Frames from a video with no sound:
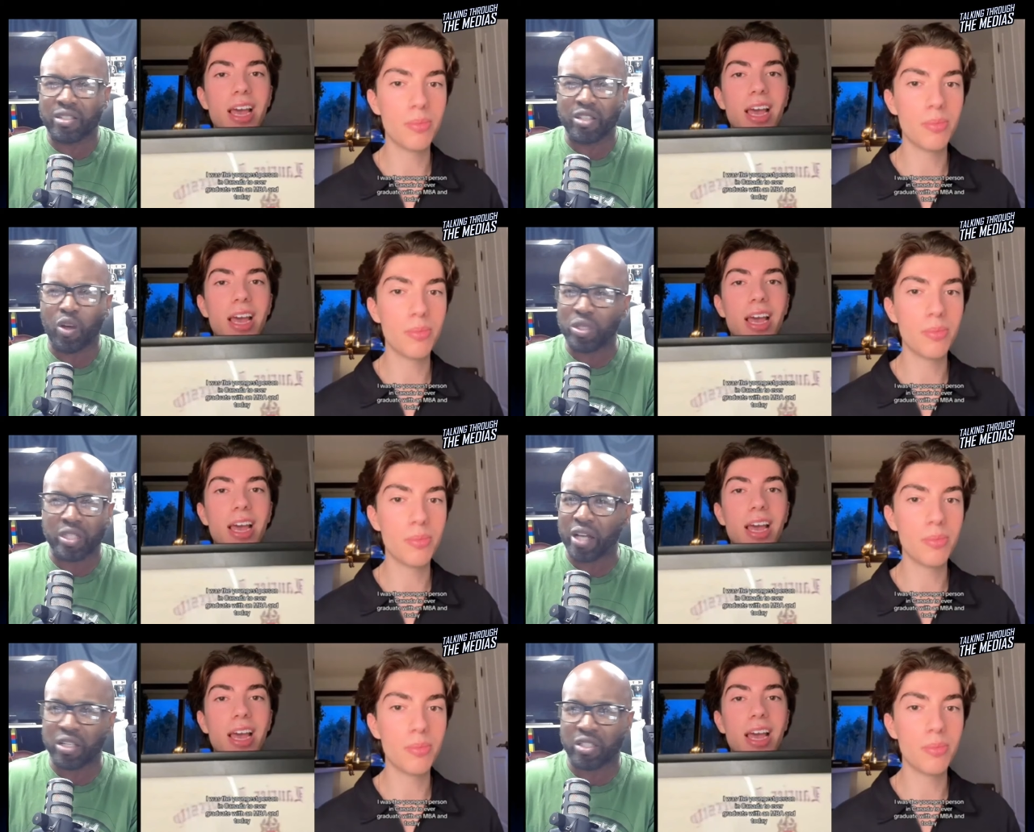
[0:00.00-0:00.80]
Speaker 1: this whole
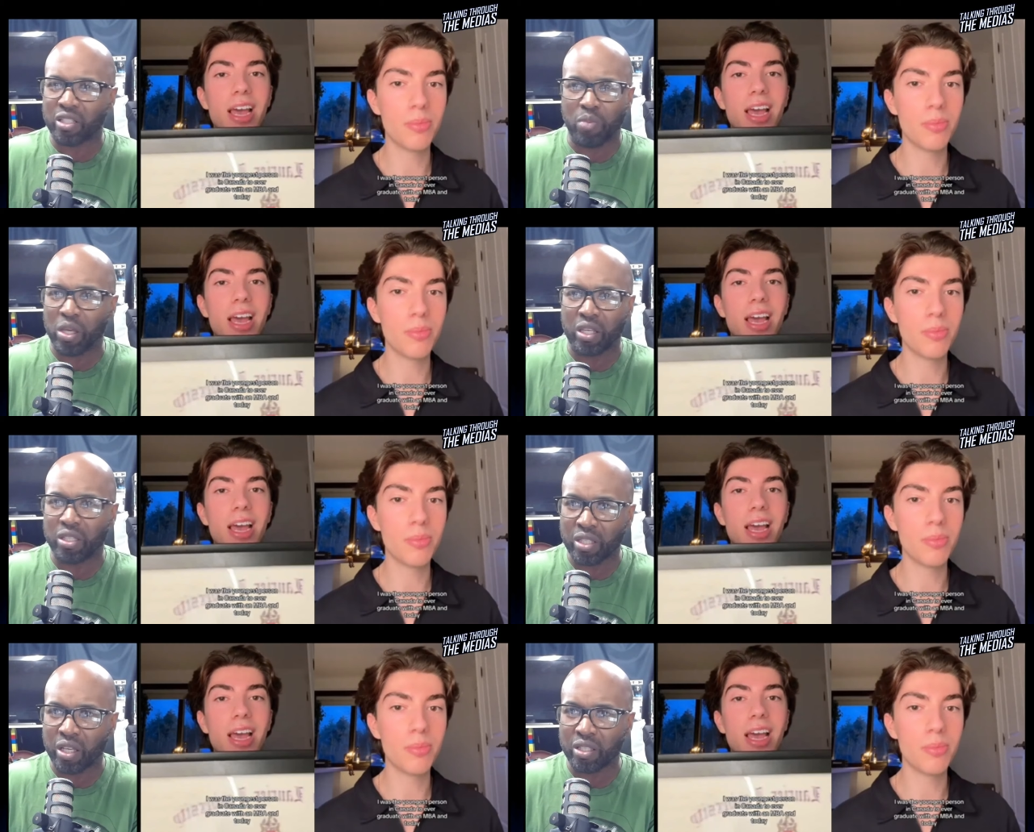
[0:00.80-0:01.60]
attack just doesn't make any
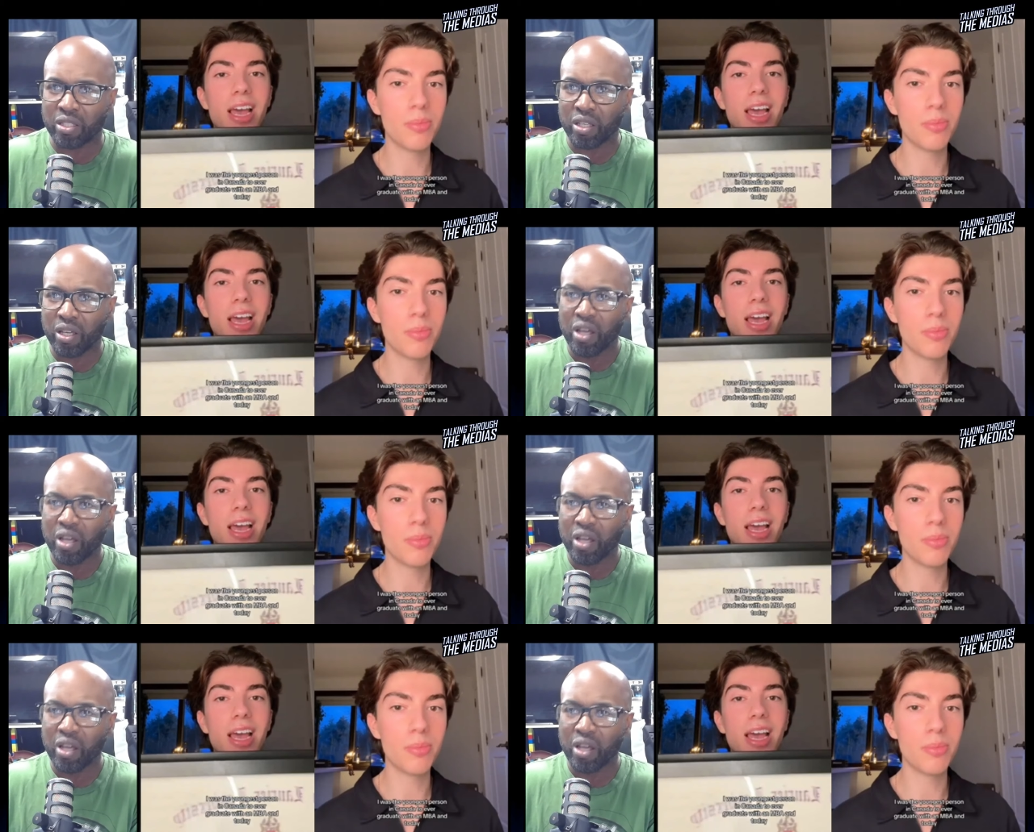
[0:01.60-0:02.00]
sense.